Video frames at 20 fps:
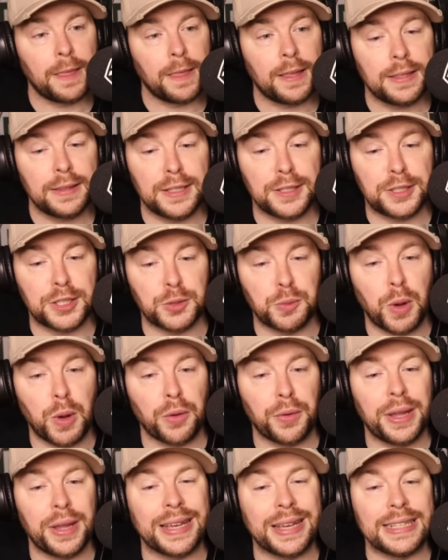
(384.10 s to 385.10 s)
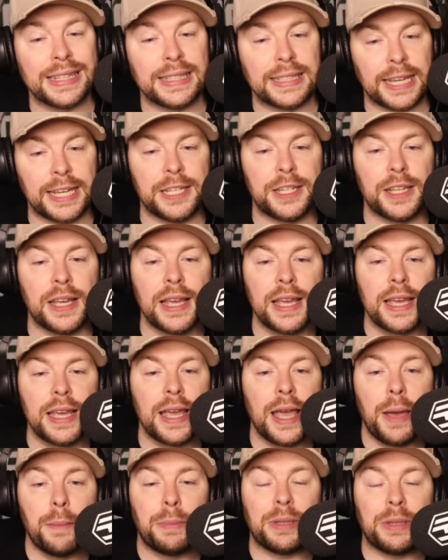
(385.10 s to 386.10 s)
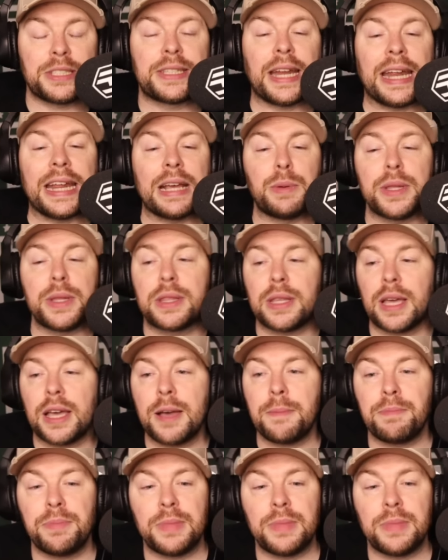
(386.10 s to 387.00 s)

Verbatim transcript: This is worrying indeed. But staying with um,